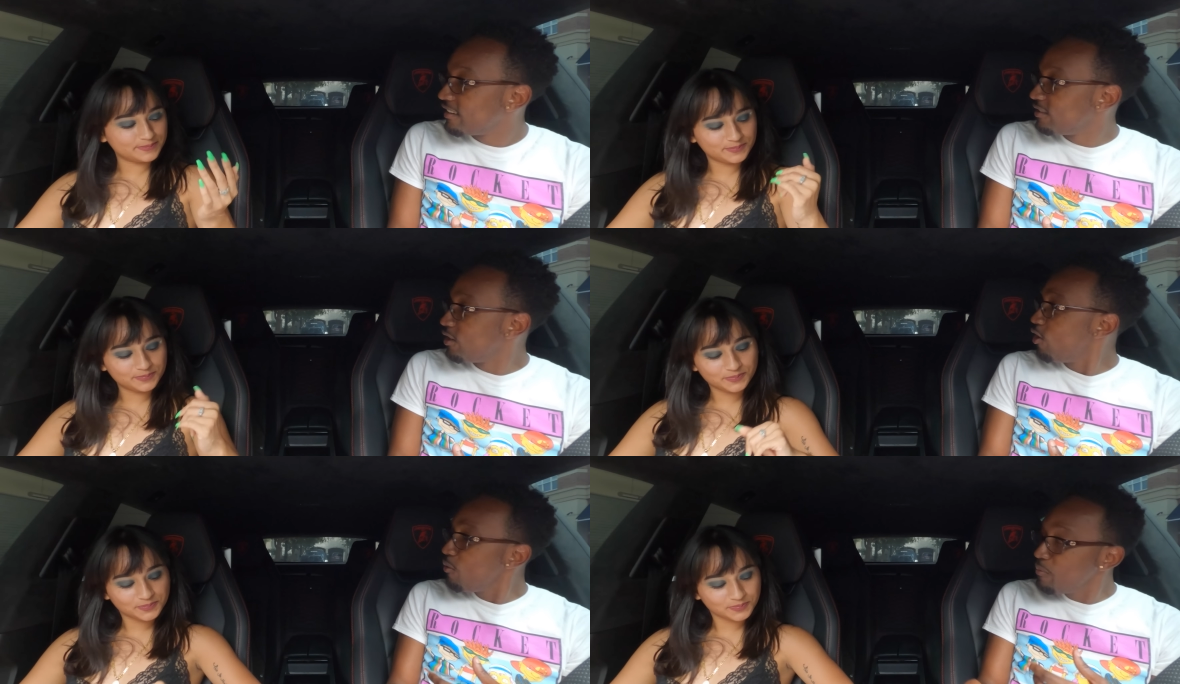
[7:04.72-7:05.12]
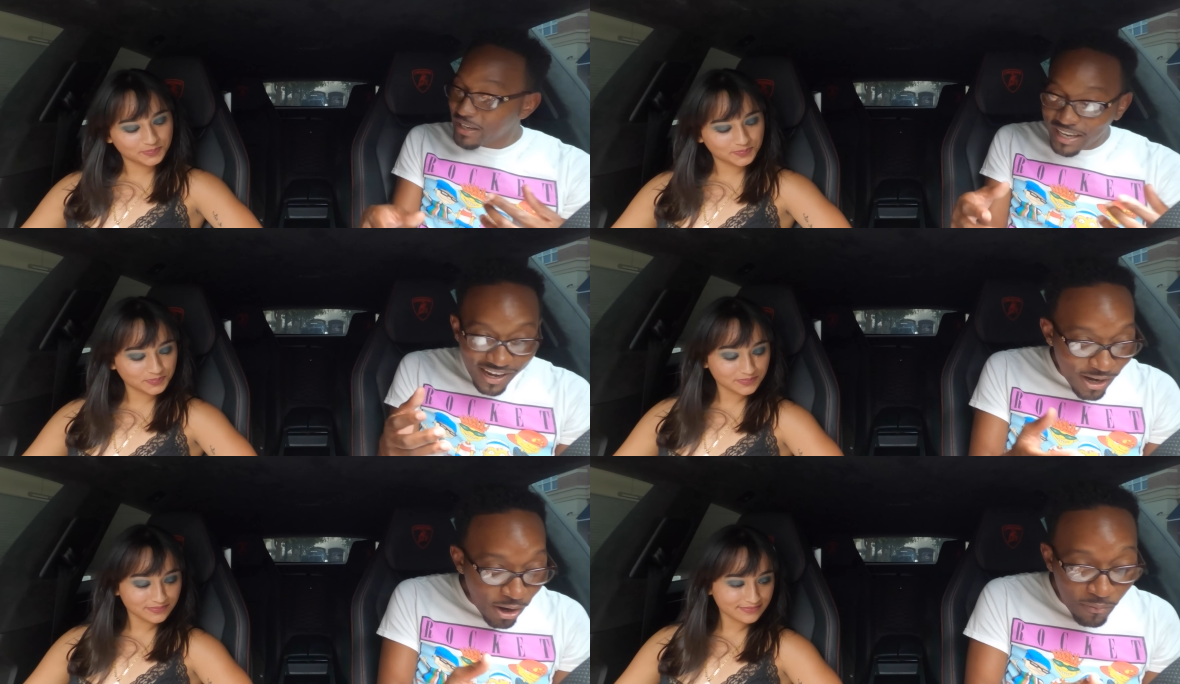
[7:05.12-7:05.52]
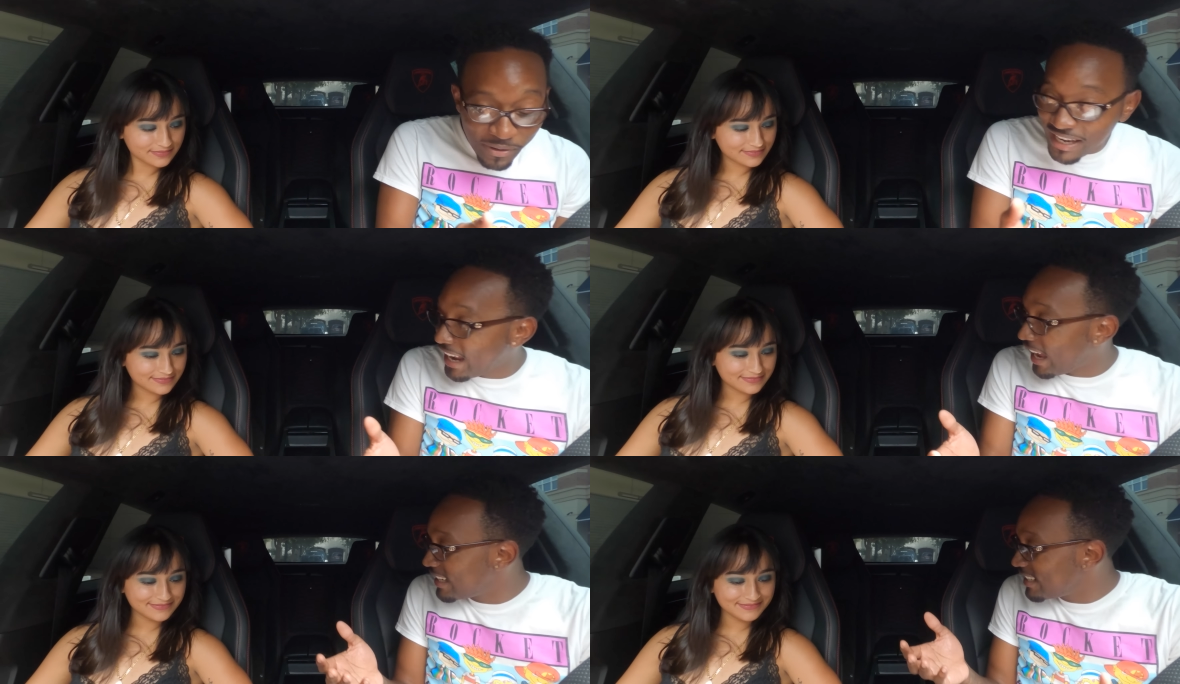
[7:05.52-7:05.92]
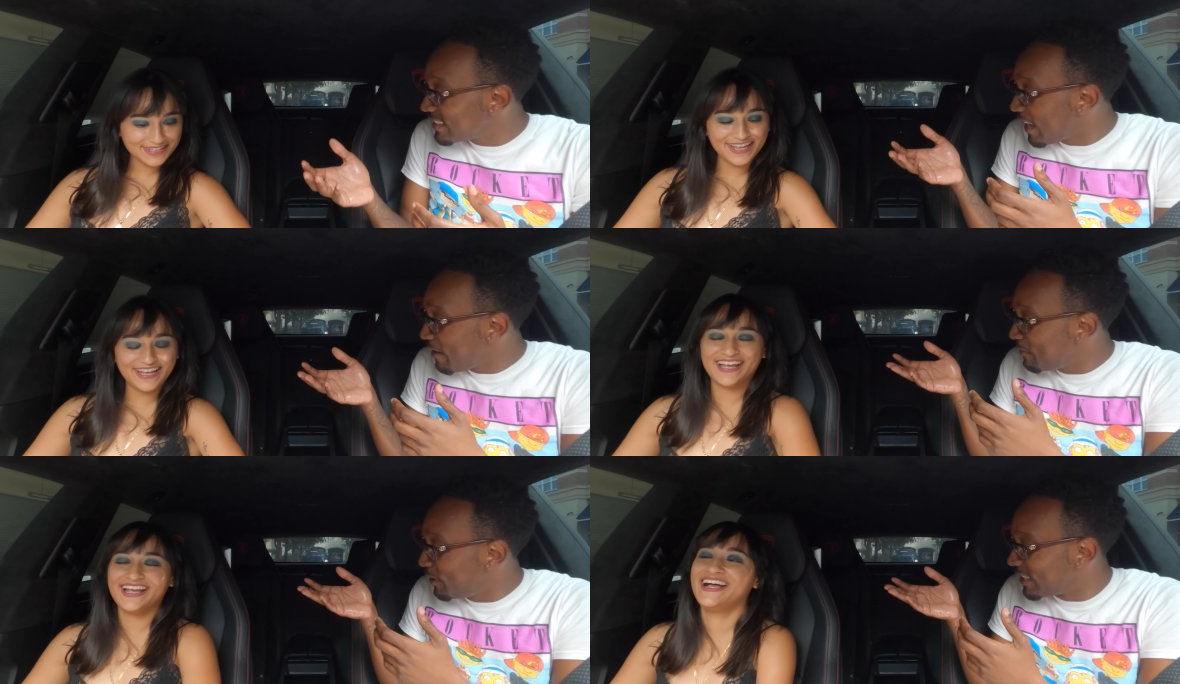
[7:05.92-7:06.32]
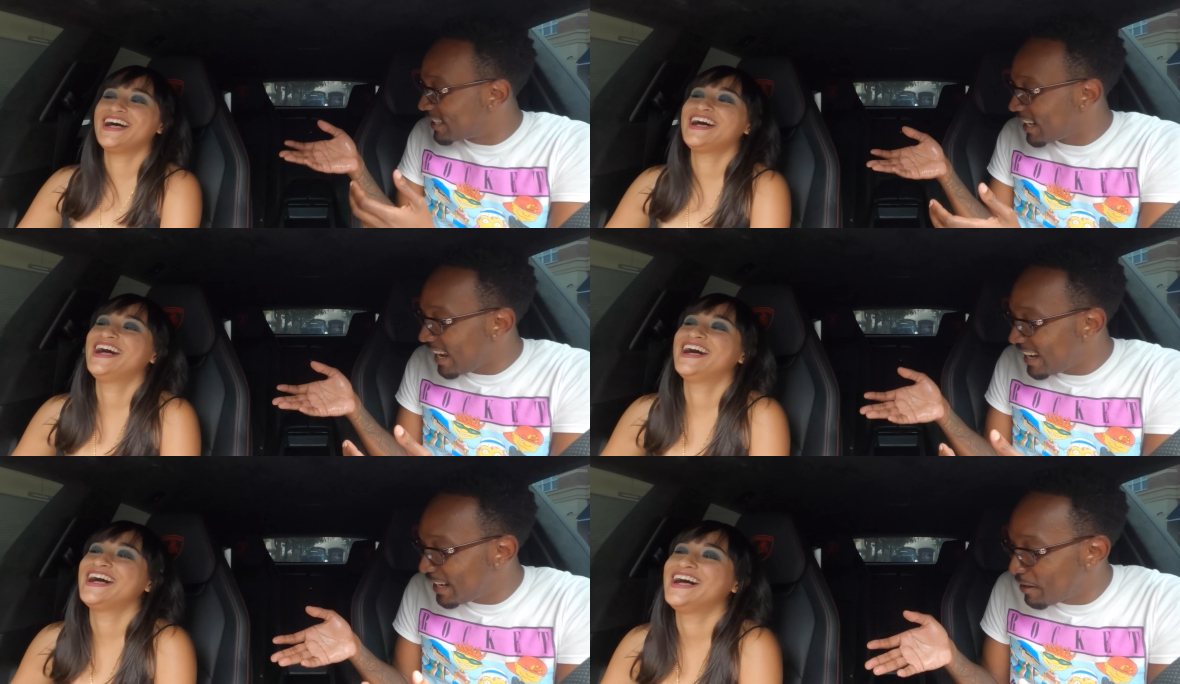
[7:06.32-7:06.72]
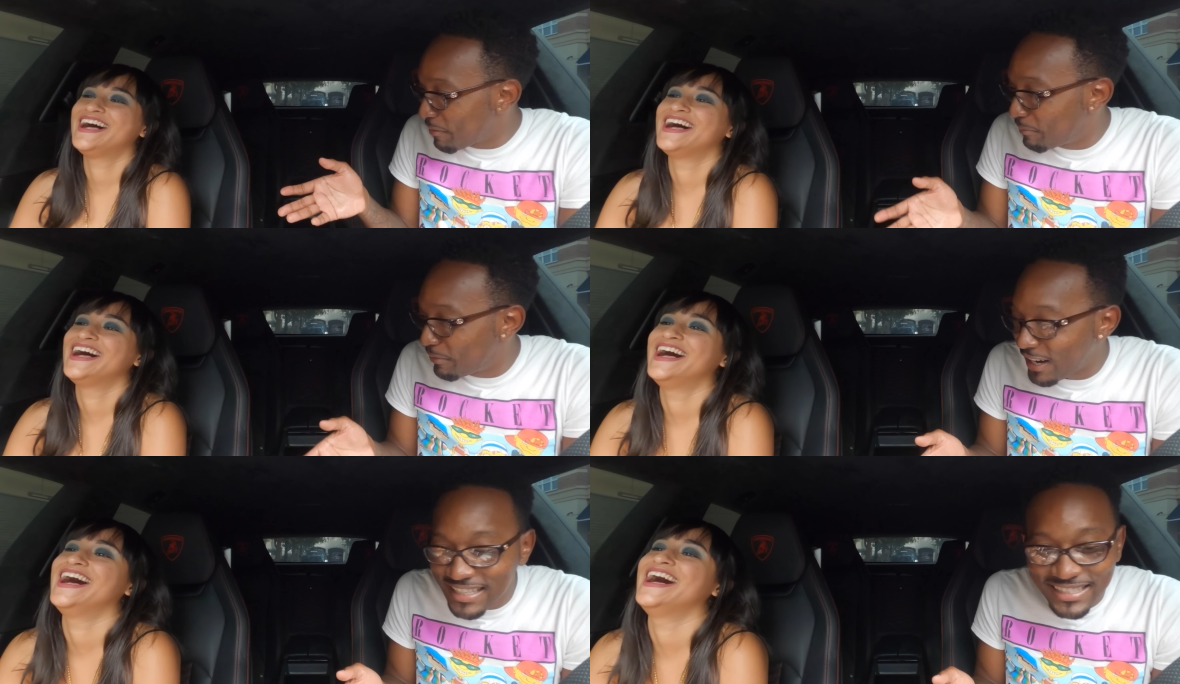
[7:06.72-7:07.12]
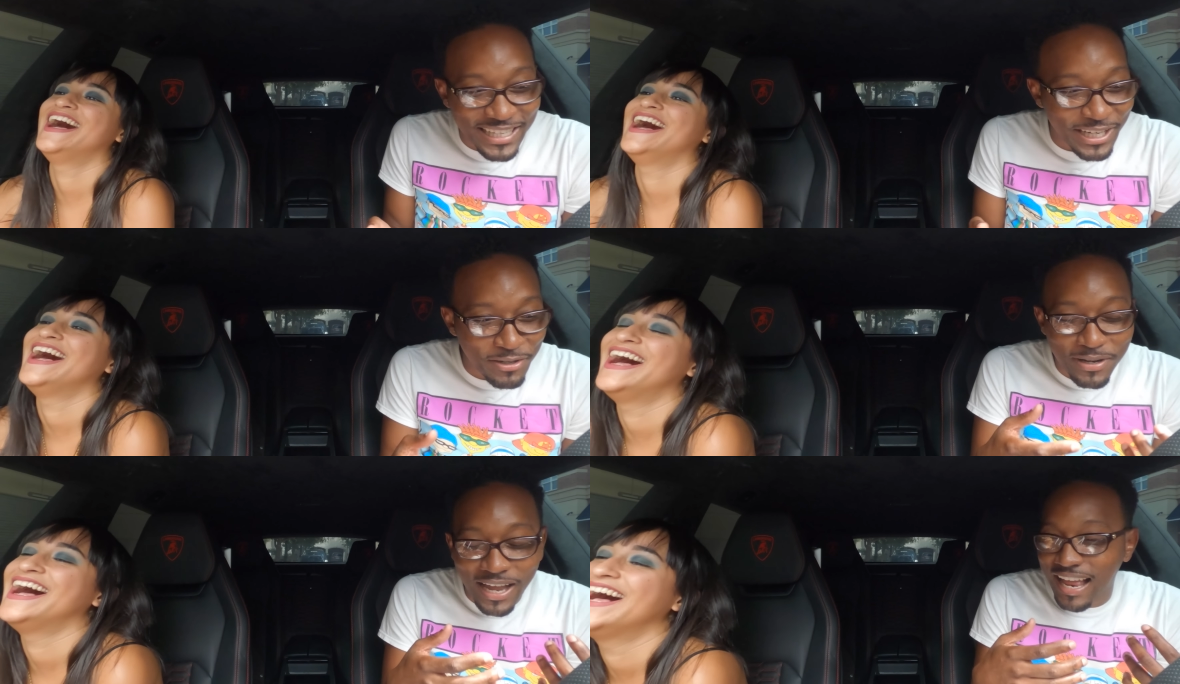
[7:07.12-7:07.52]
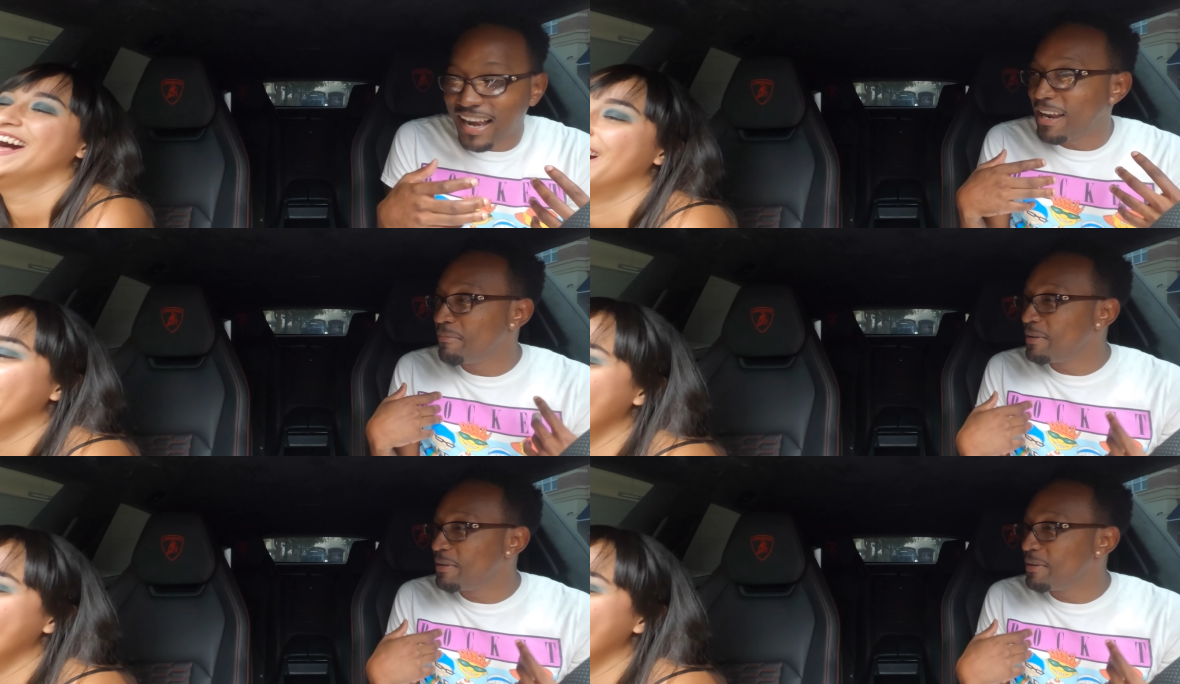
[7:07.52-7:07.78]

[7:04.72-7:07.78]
Speaker 1: No, we can't go eat. I just gave you the chain and the bracelet. You gotta let